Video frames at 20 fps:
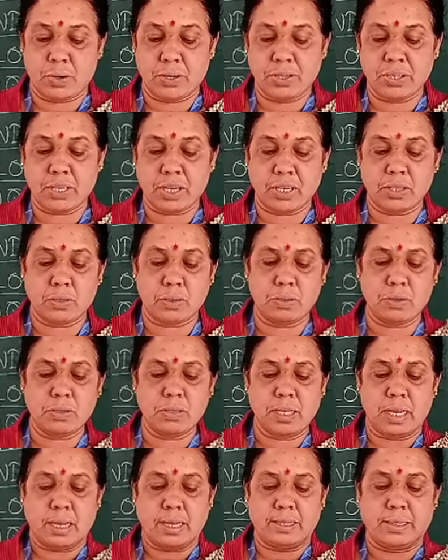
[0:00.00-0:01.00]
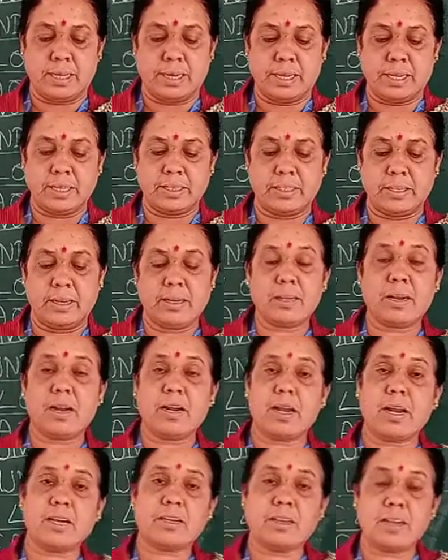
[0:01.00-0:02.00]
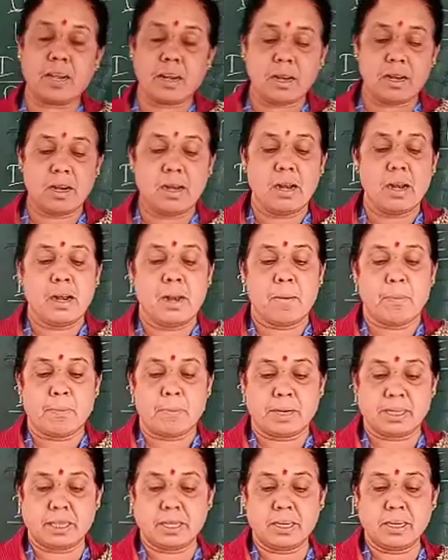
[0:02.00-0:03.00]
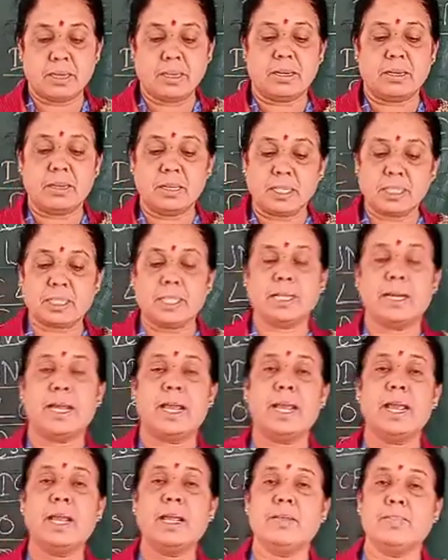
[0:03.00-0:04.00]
Which are those? That is International Mother Earth Day,